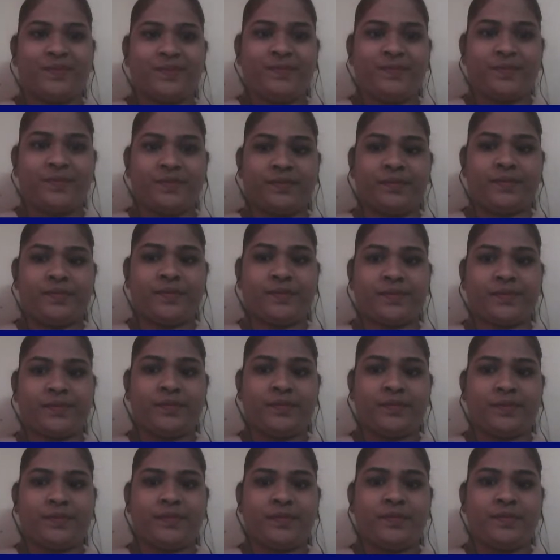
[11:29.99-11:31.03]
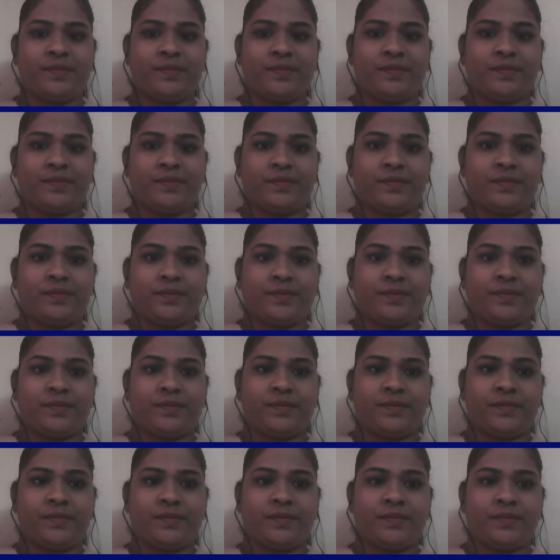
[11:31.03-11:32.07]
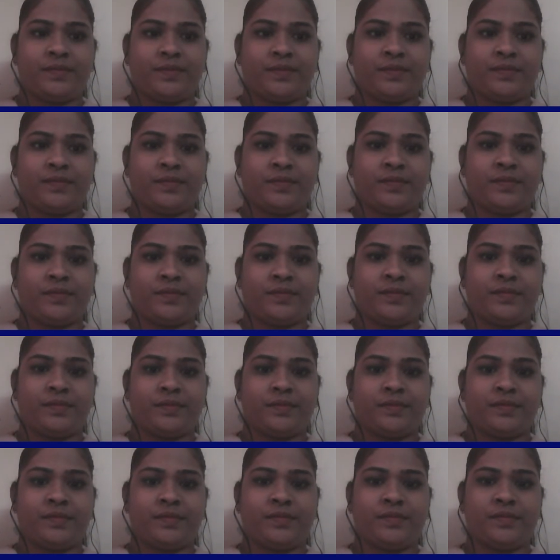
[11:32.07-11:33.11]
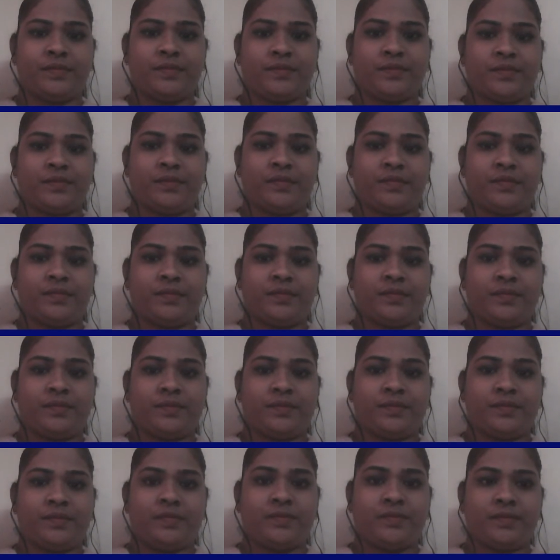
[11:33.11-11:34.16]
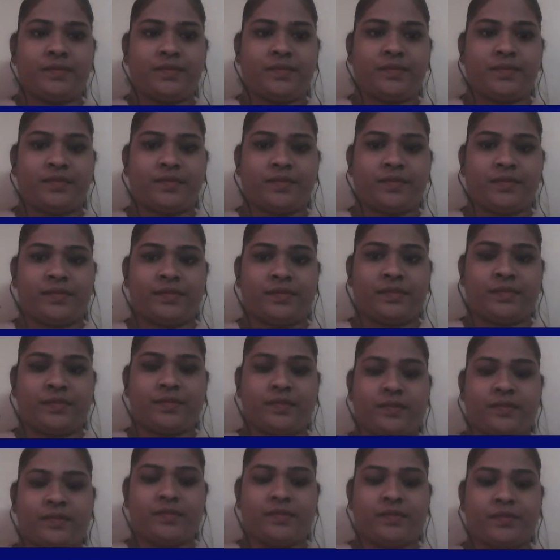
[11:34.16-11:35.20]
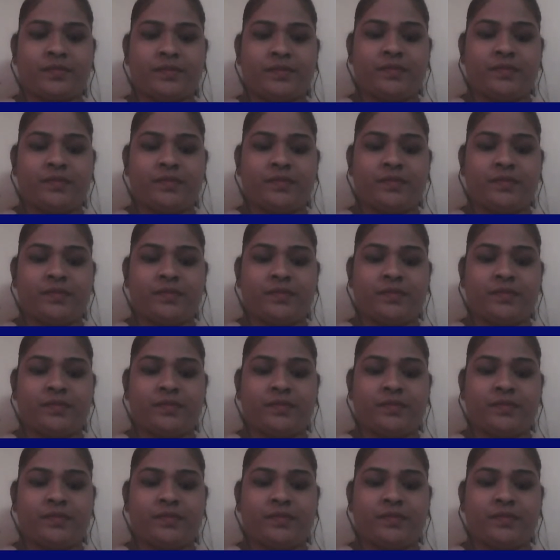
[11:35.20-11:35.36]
No one is speaking in this clip.